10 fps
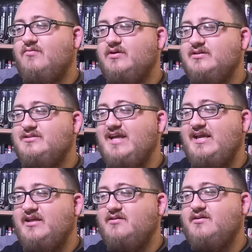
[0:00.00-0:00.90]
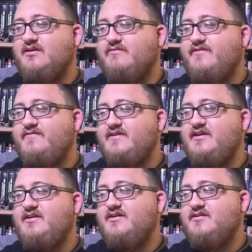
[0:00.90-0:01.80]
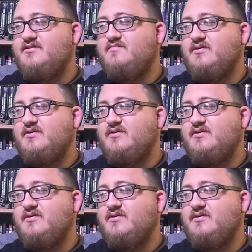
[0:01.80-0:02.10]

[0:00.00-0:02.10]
would date it in 15 years.